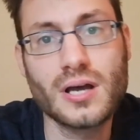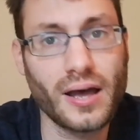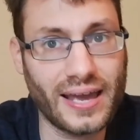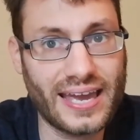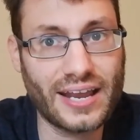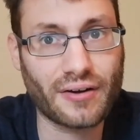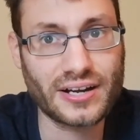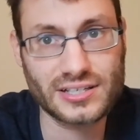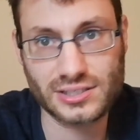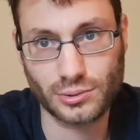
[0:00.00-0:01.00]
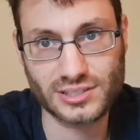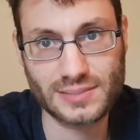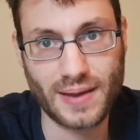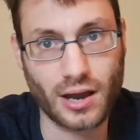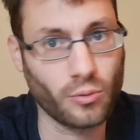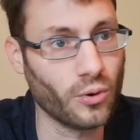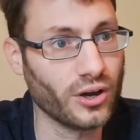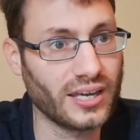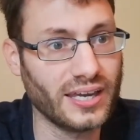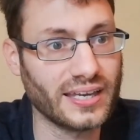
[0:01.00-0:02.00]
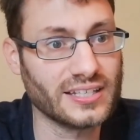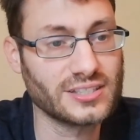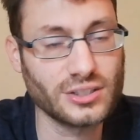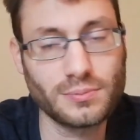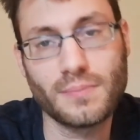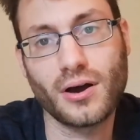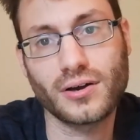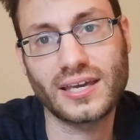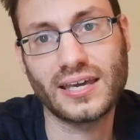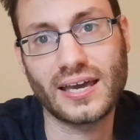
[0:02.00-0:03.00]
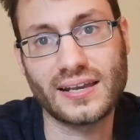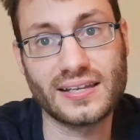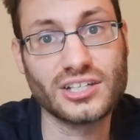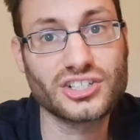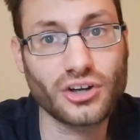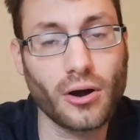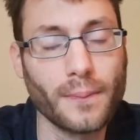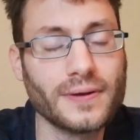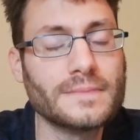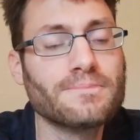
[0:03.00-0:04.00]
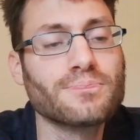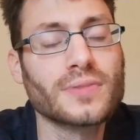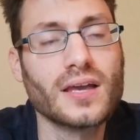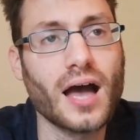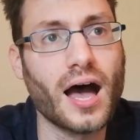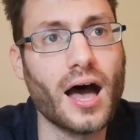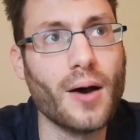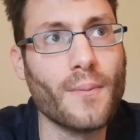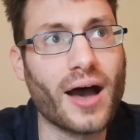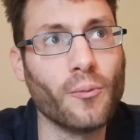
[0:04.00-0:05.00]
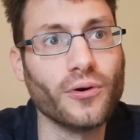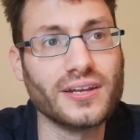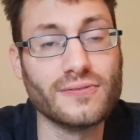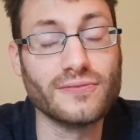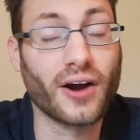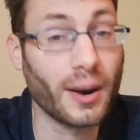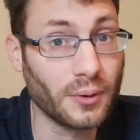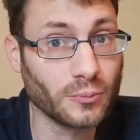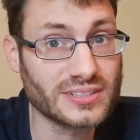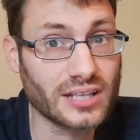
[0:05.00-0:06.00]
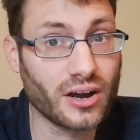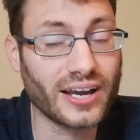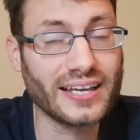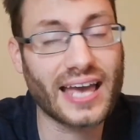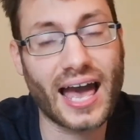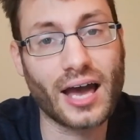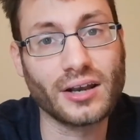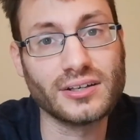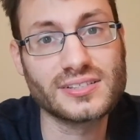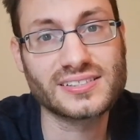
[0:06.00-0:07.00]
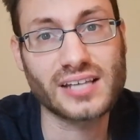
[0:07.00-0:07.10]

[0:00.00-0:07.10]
Here I just talked about working in a supermarket and in a shop, and what the environment was like, and